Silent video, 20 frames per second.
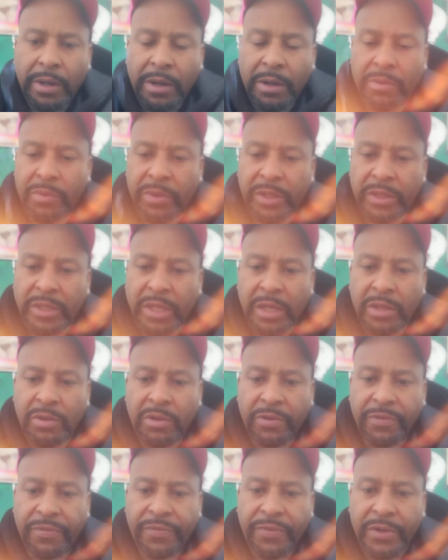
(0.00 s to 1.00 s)
don't want to say you
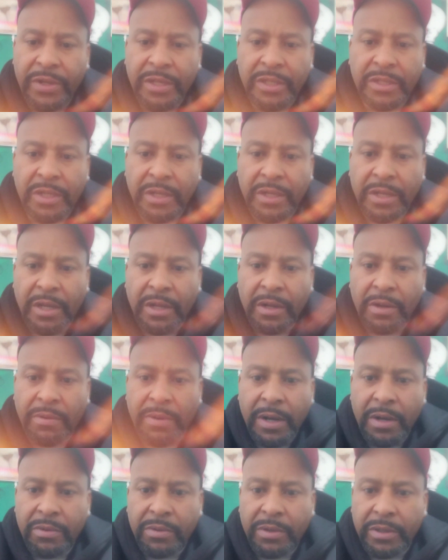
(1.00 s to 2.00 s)
could freeze
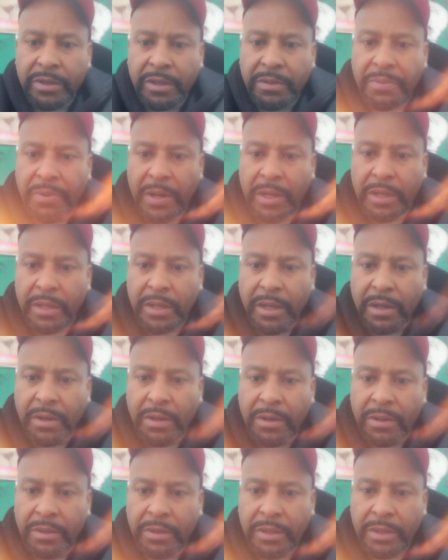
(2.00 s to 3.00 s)
Canelo out because he probably got
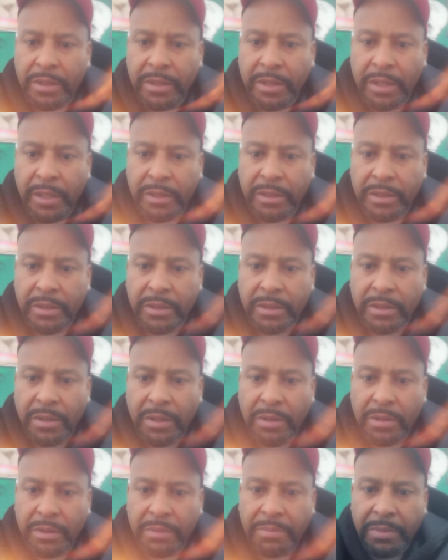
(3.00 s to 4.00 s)
all the connections and
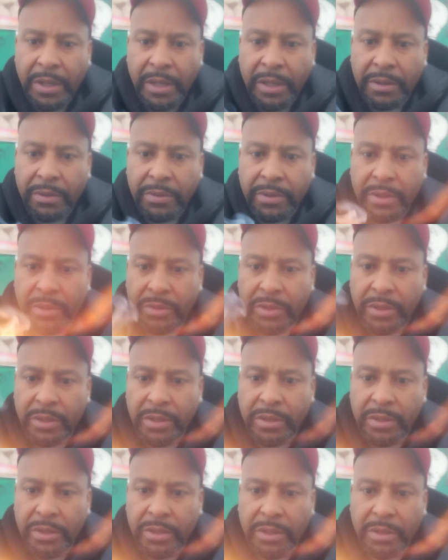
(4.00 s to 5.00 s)
all the background
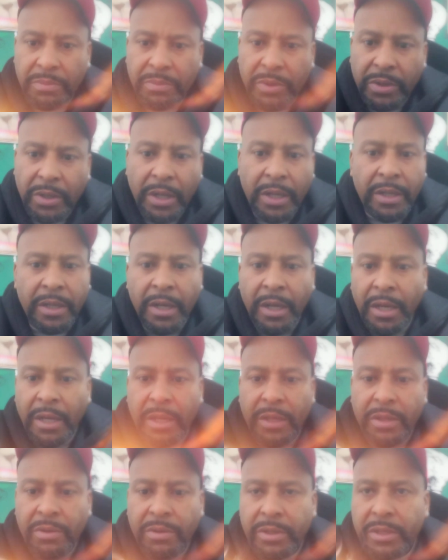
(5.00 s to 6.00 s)
shit and shit. But like,
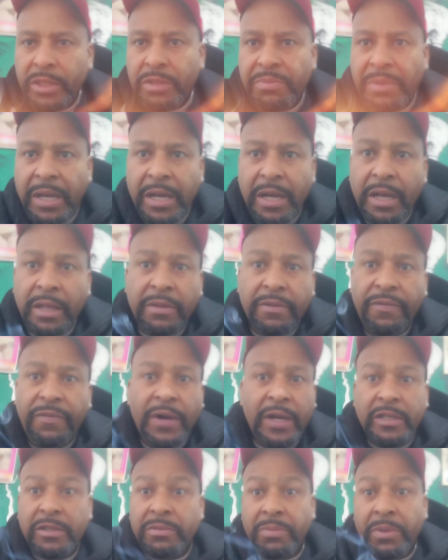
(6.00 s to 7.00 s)
you could just make other
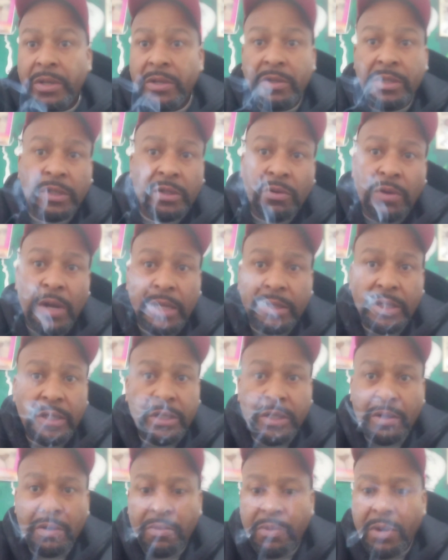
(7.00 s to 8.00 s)
fights, bro. You just don't have to
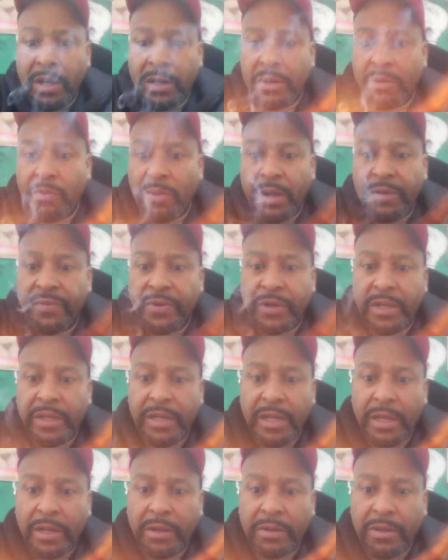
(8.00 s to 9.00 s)
sit around and wait for
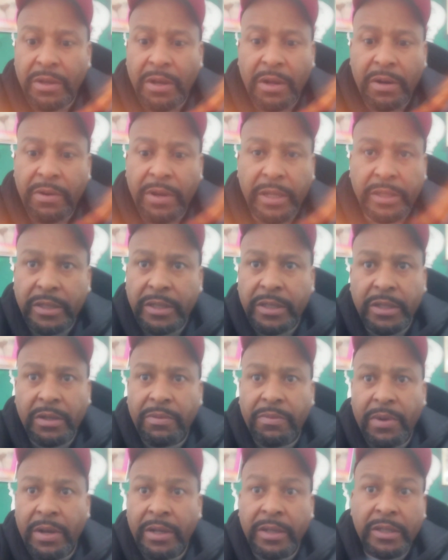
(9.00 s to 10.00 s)
Canelo. Y'all don't have to sit
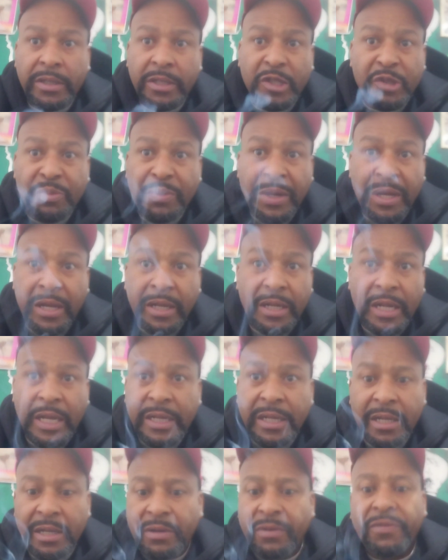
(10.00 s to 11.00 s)
around and just beg that
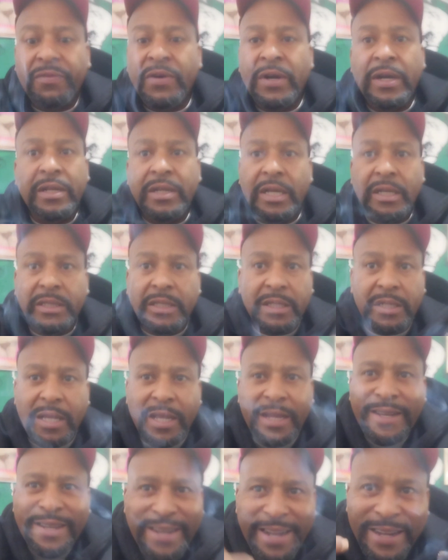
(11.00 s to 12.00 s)
nigga to fight. That's the